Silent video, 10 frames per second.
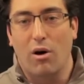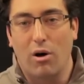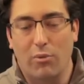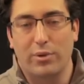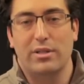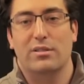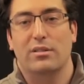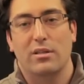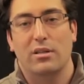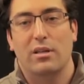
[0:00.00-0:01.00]
Always.
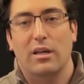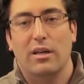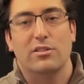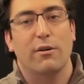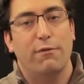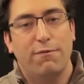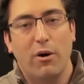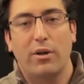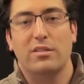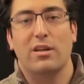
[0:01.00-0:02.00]
So
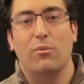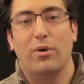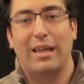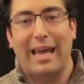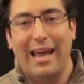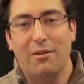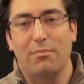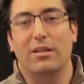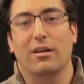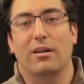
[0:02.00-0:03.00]
focus on what can
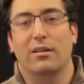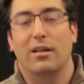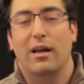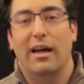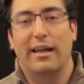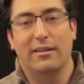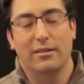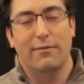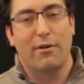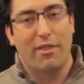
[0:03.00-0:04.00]
be done and
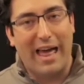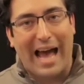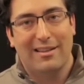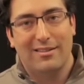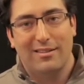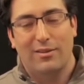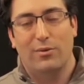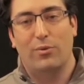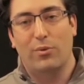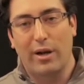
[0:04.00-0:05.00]
deliver that
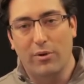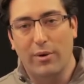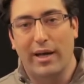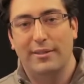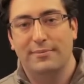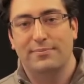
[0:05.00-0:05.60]
right away.